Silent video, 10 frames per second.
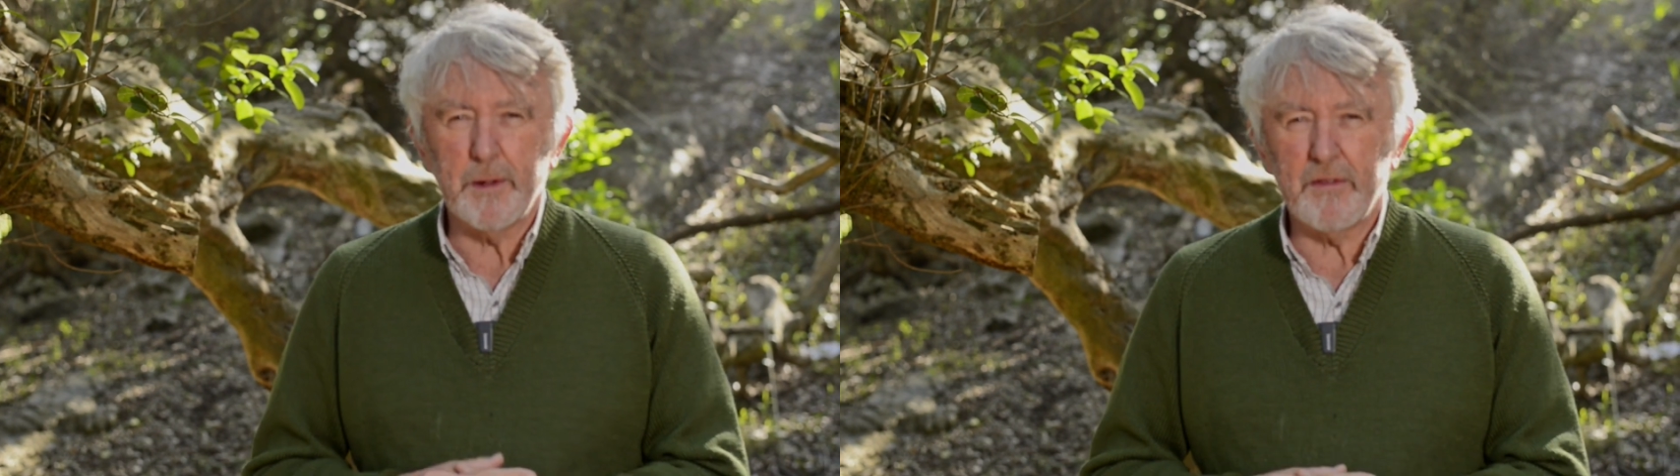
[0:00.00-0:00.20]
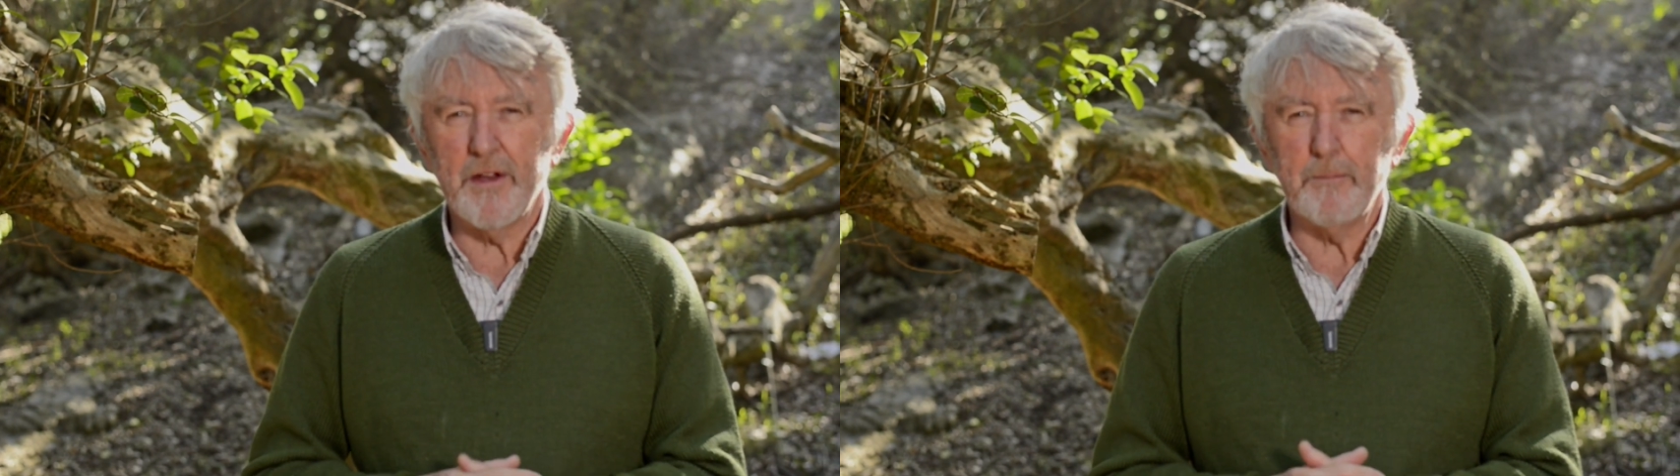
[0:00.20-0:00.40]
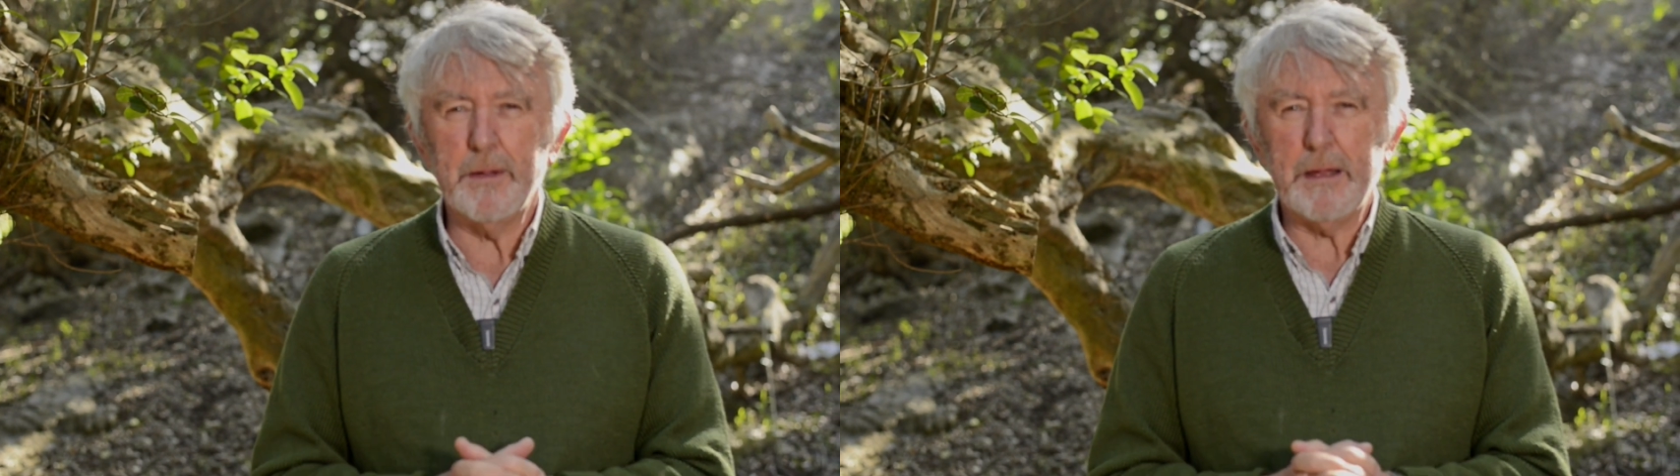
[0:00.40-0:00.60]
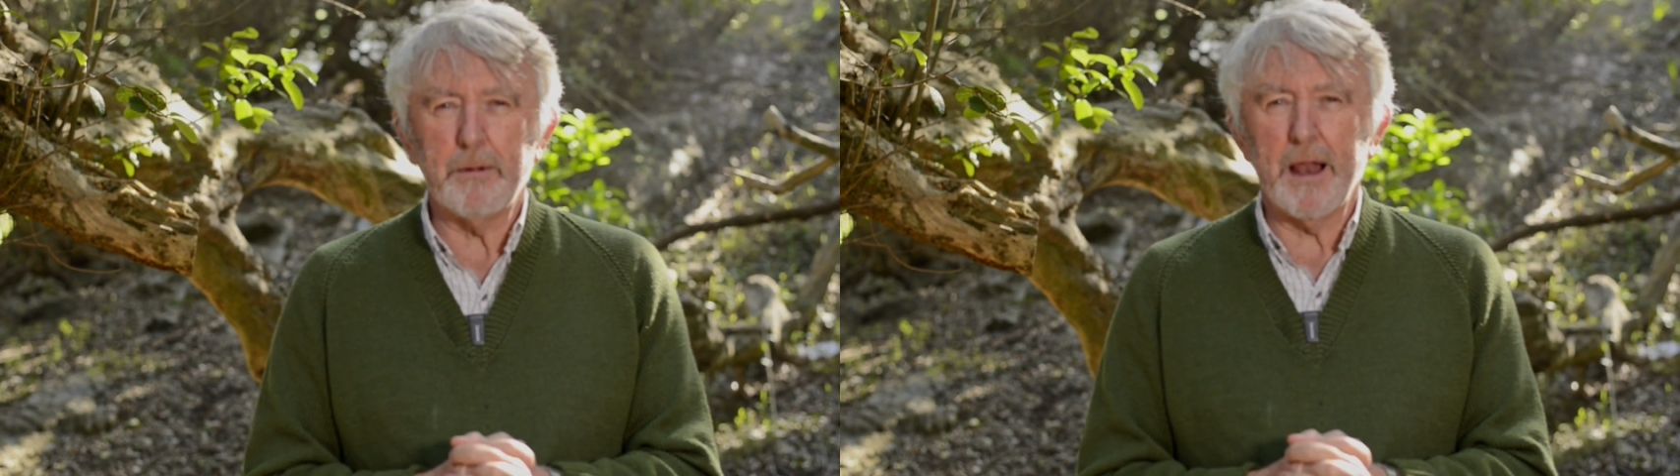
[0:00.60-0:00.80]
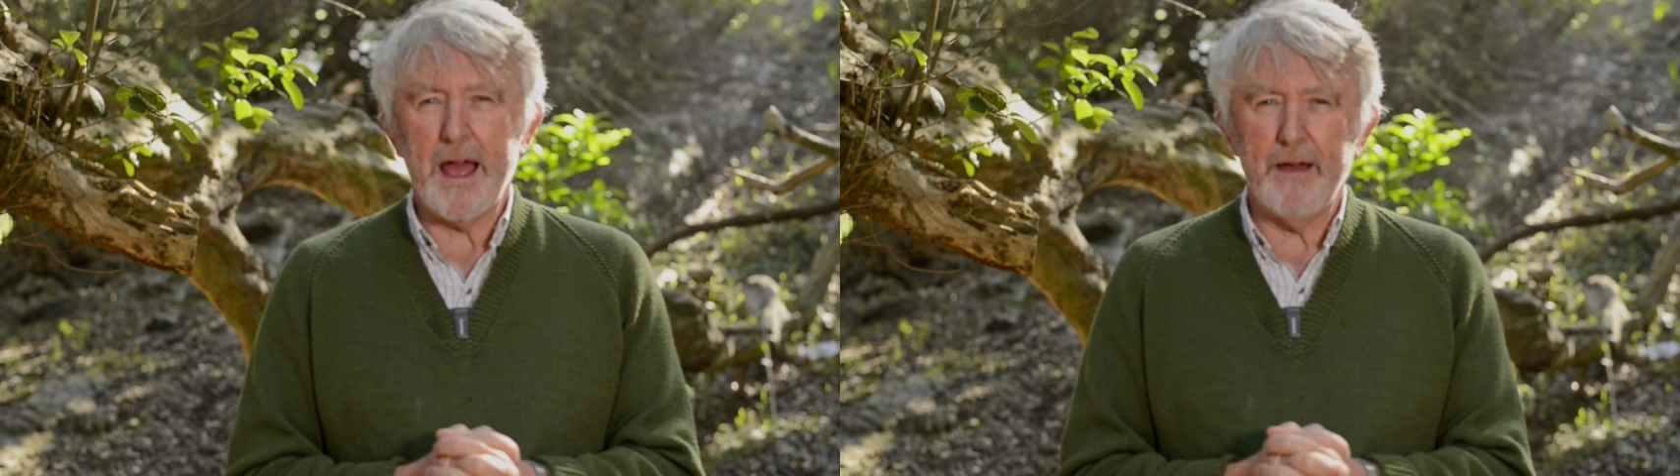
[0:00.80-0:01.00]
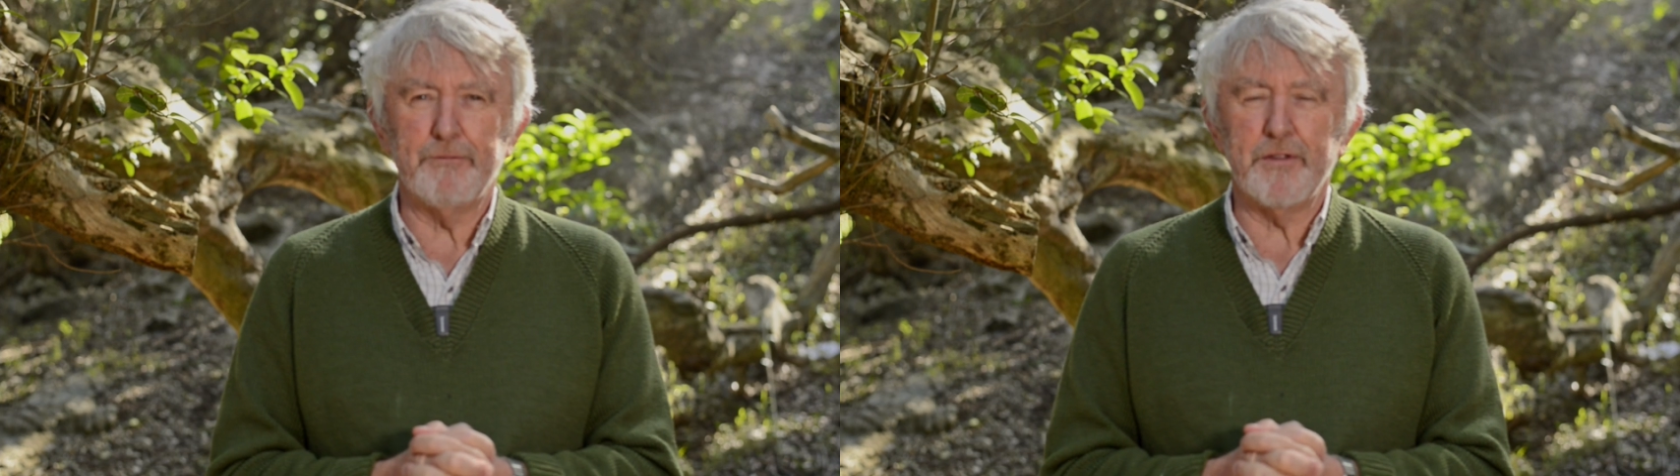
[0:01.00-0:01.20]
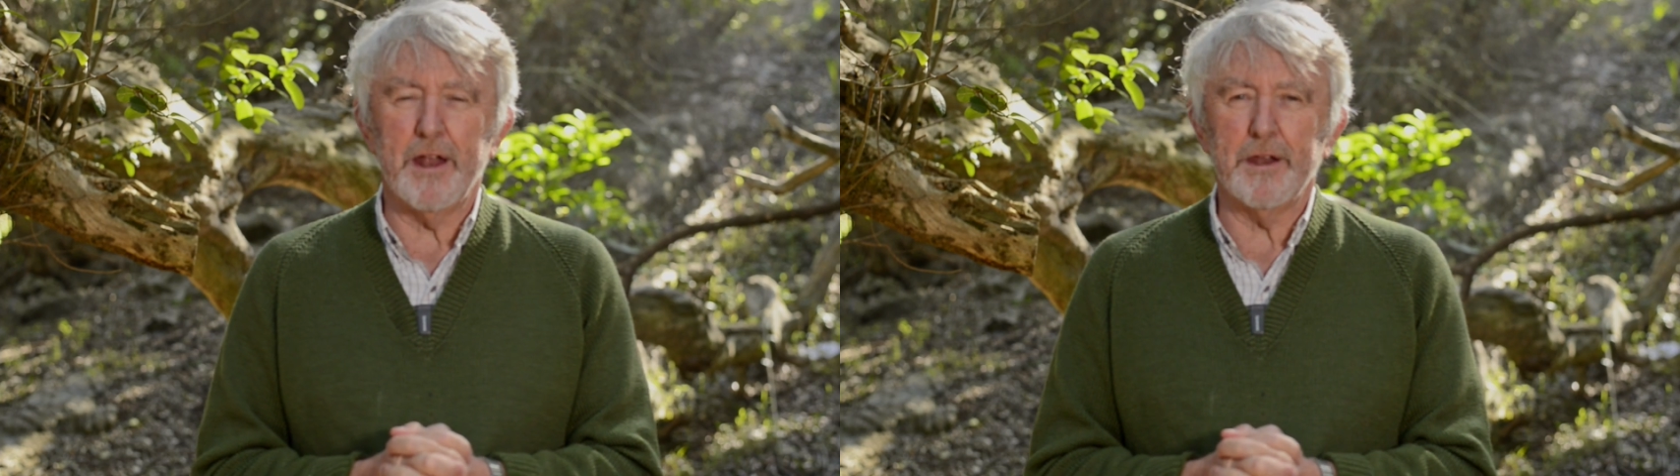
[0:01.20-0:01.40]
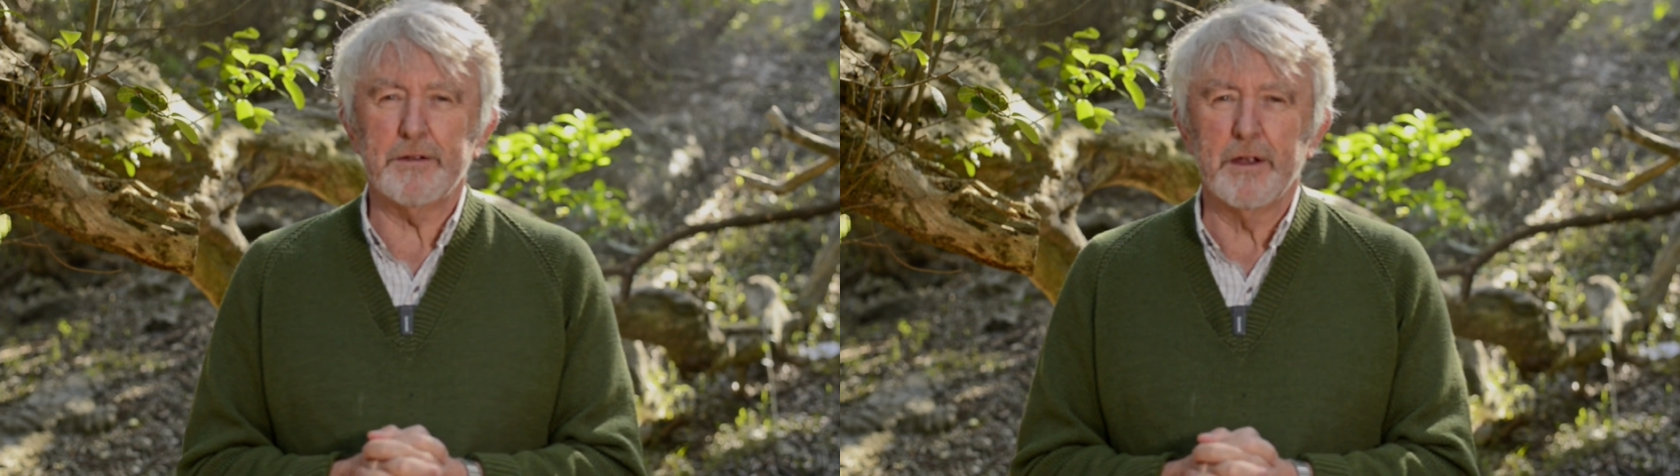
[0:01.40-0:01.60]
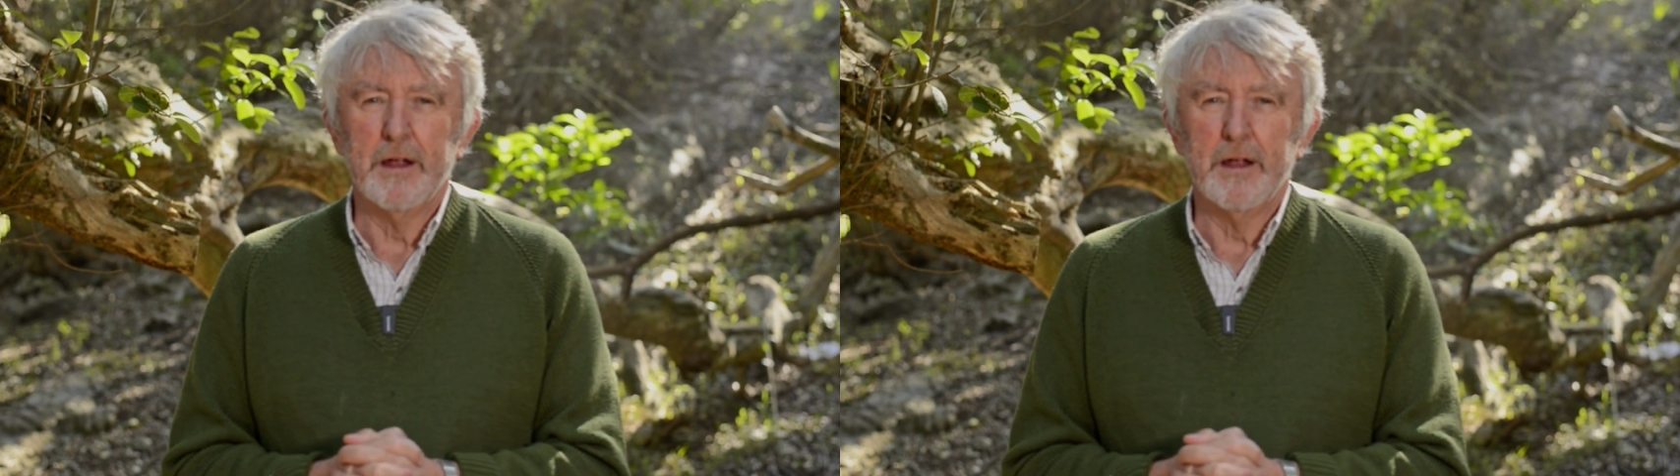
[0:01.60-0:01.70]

but some people have done it,